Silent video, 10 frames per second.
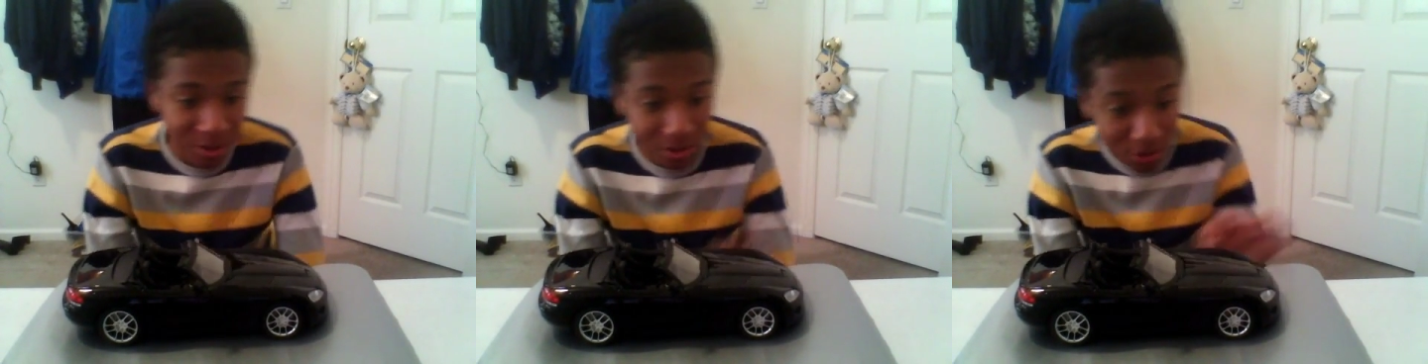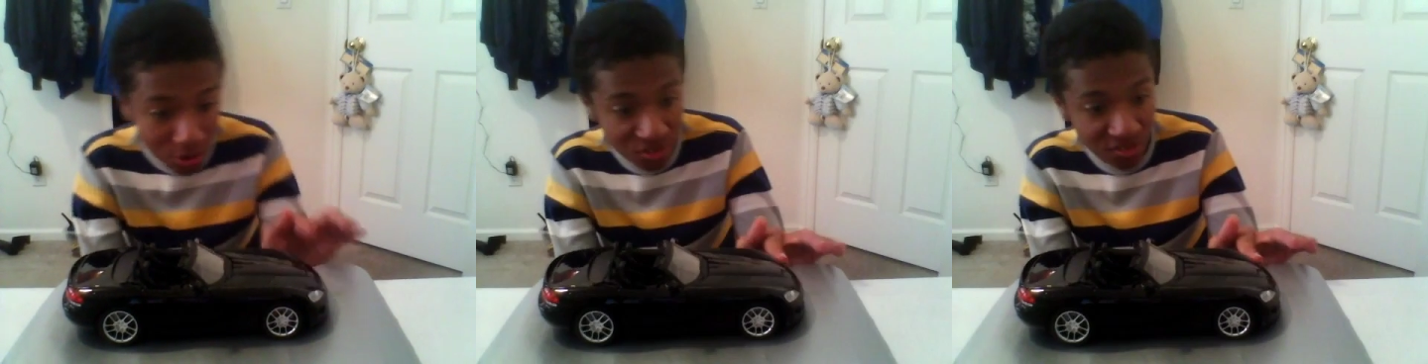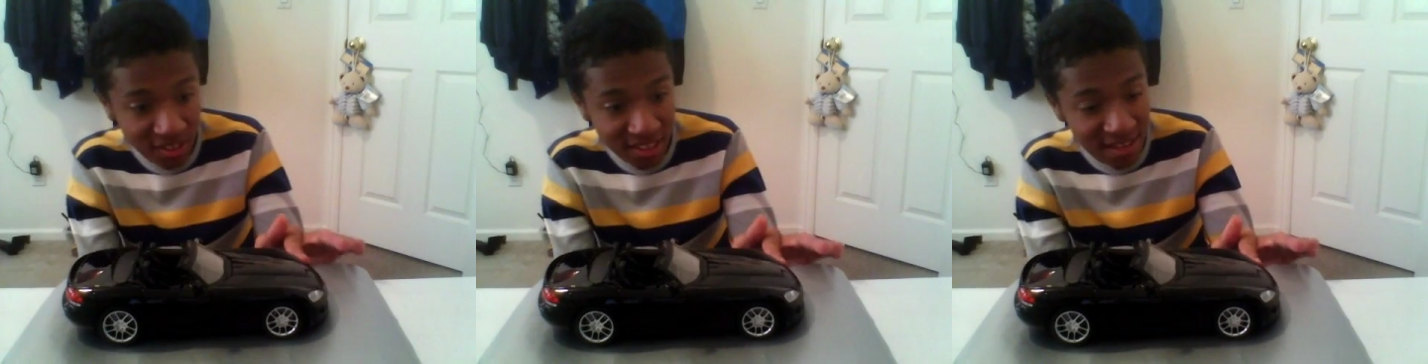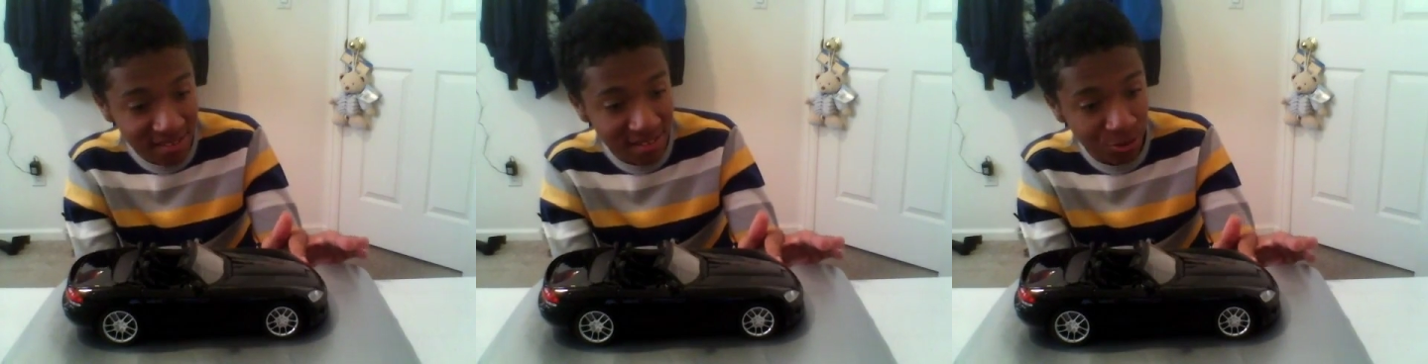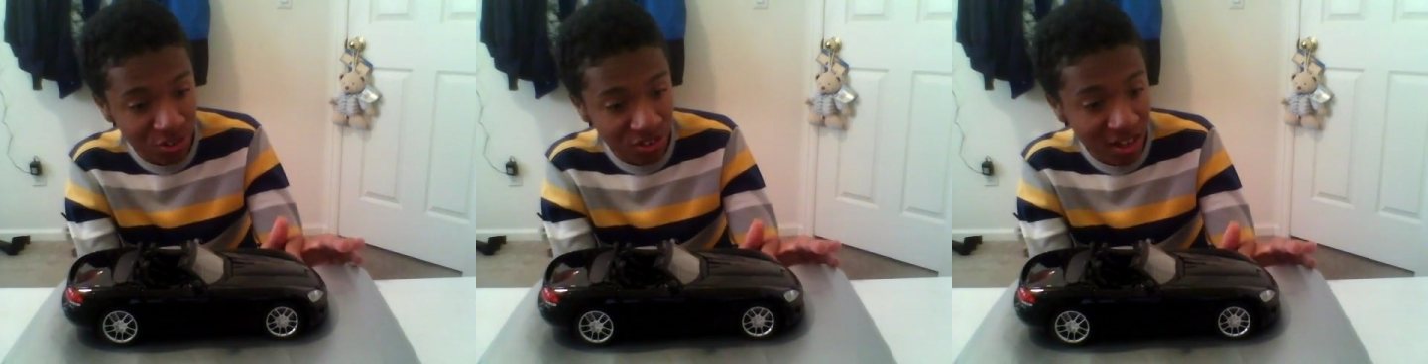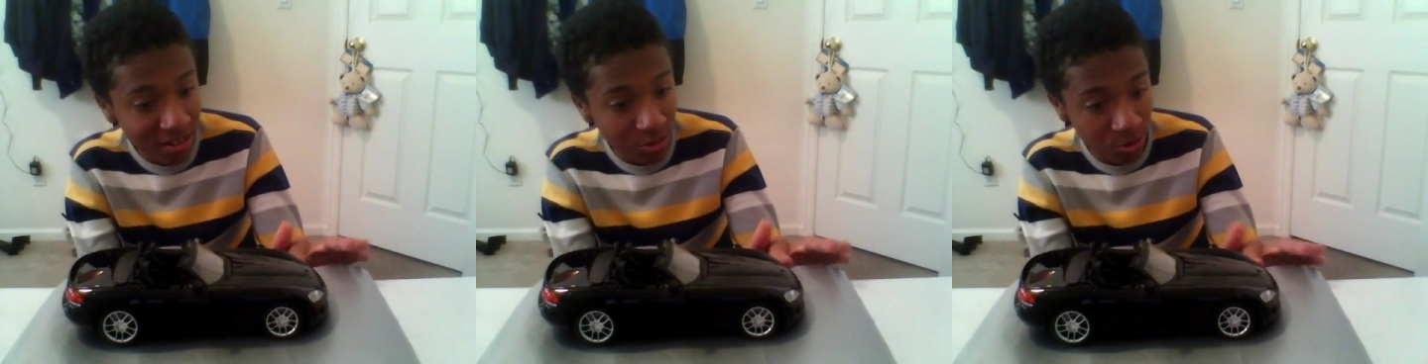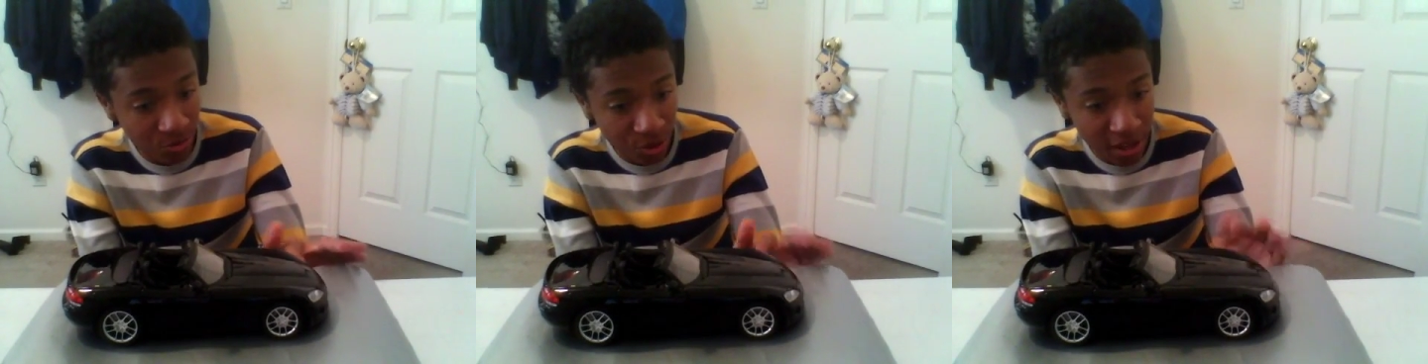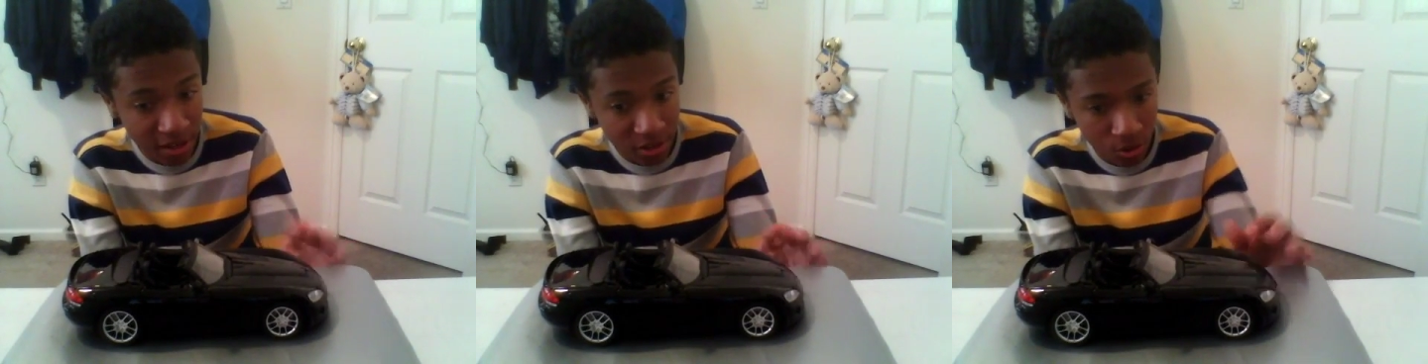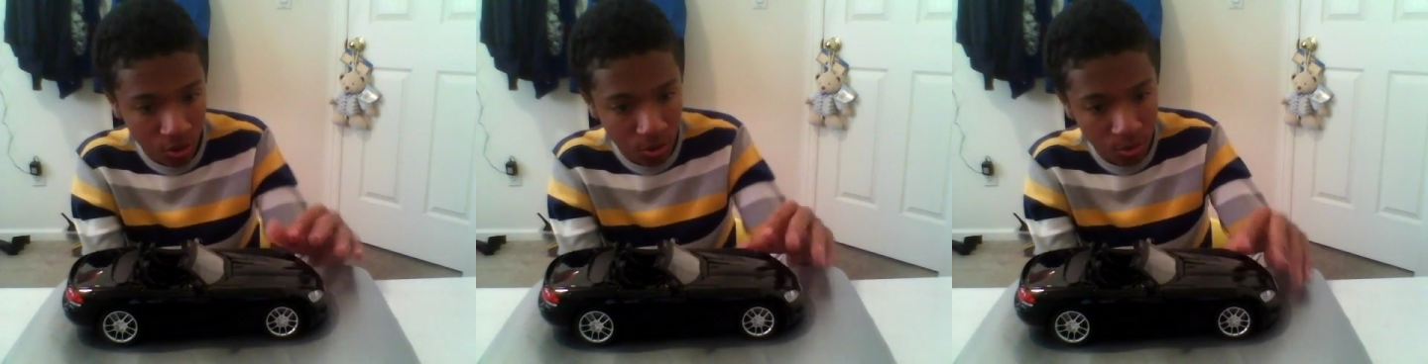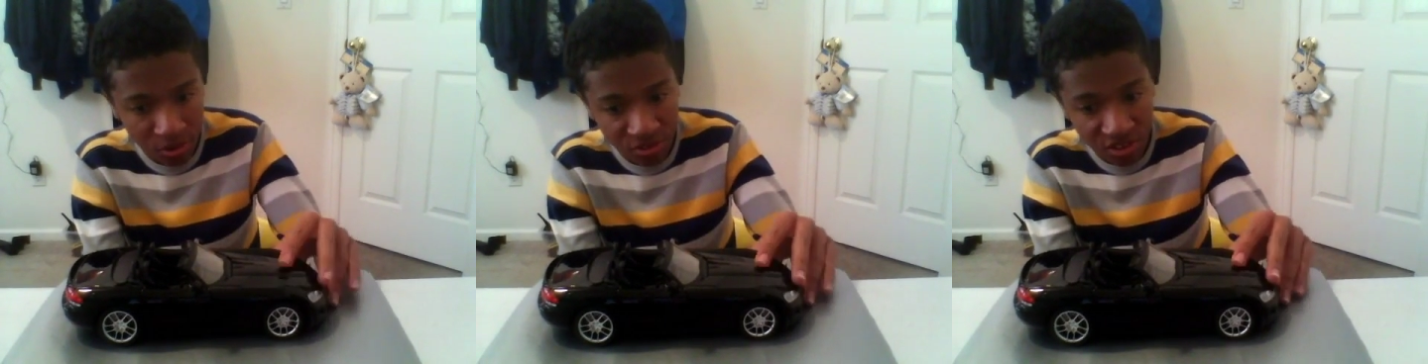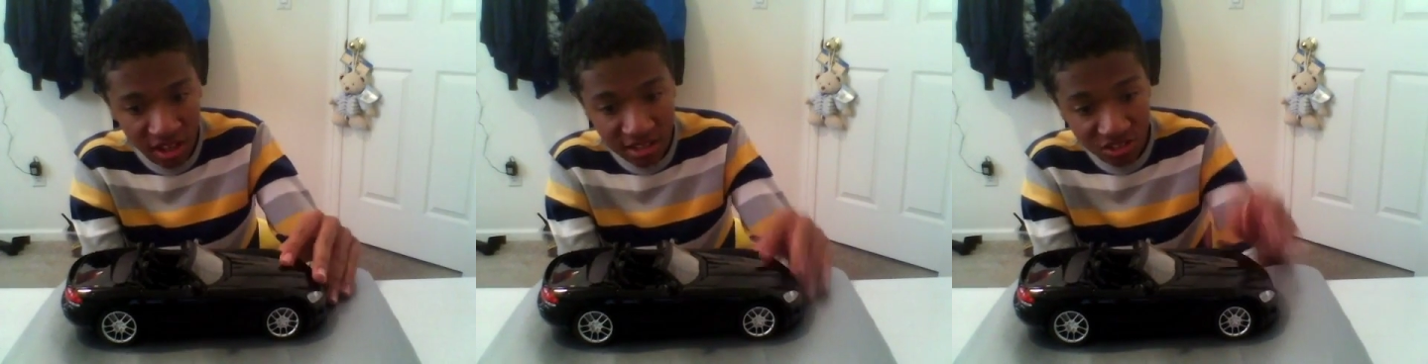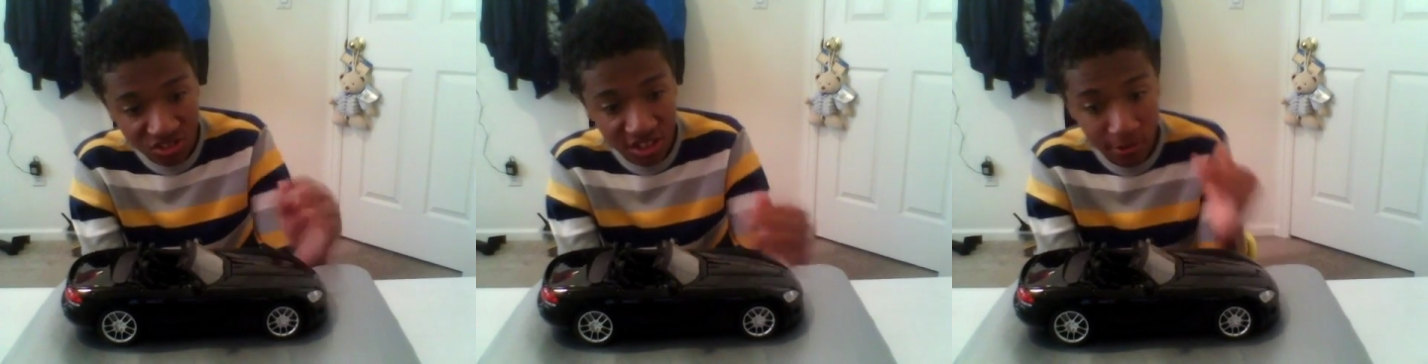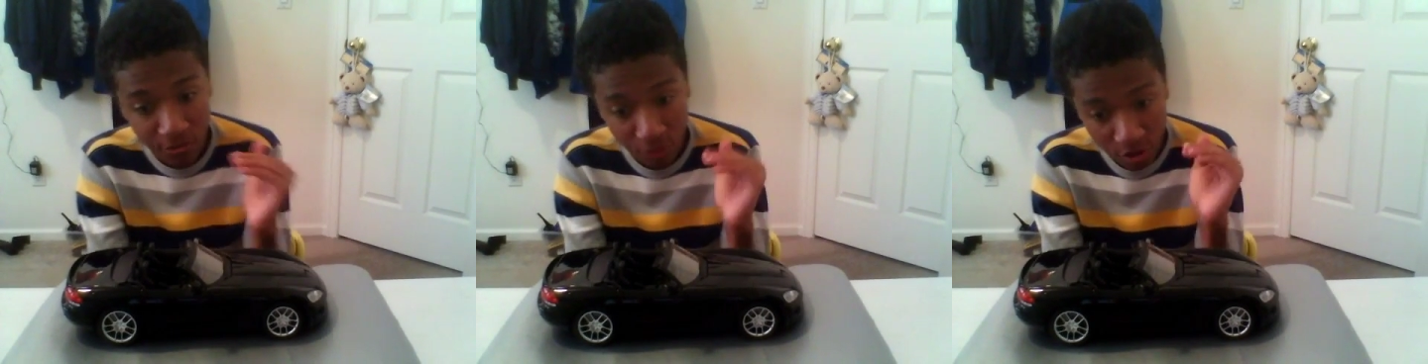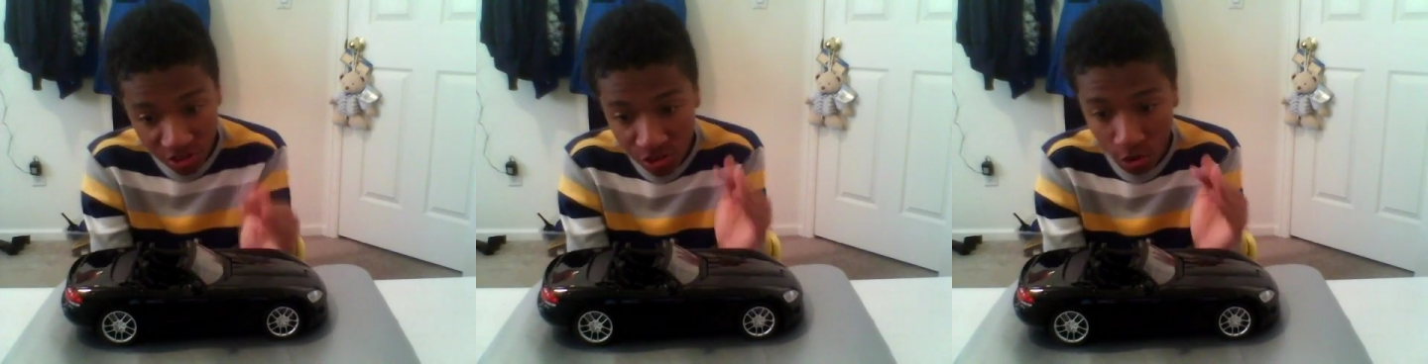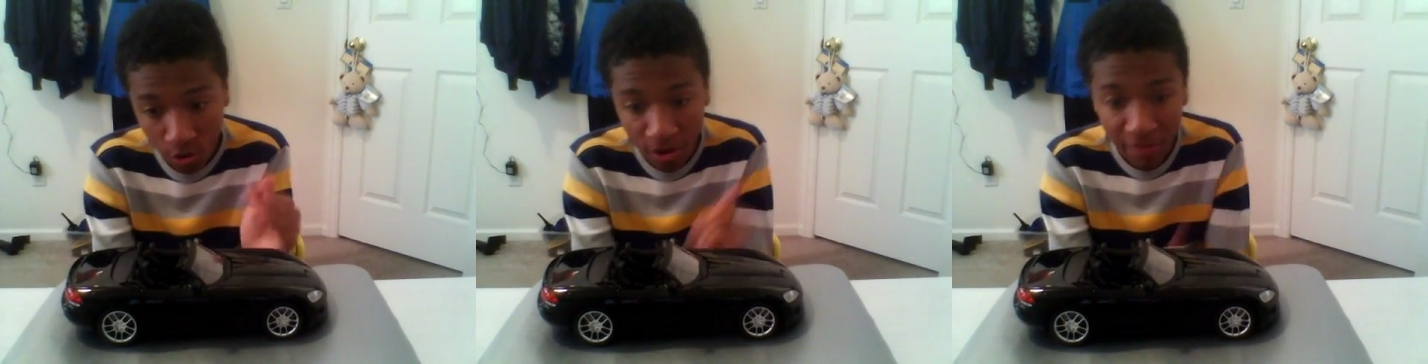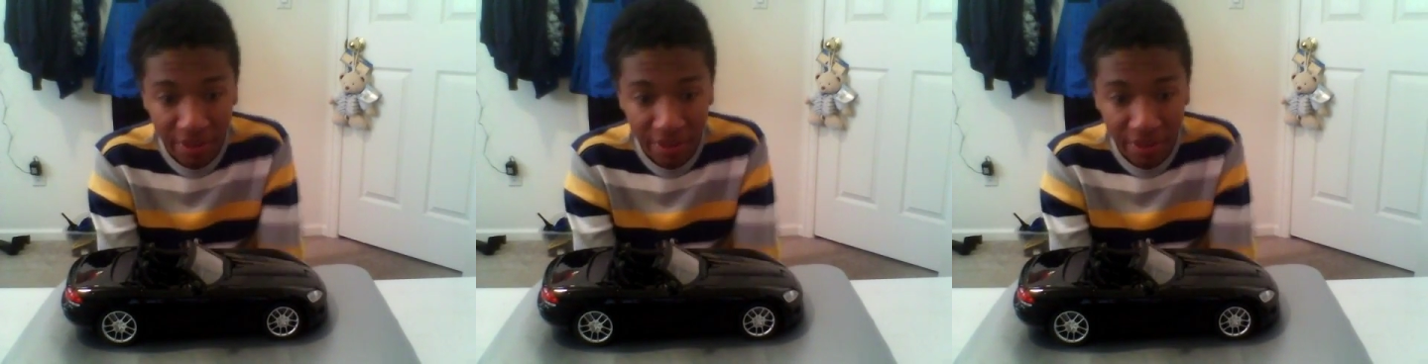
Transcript: It looks like that's their standard for that car, whereas the standard for this car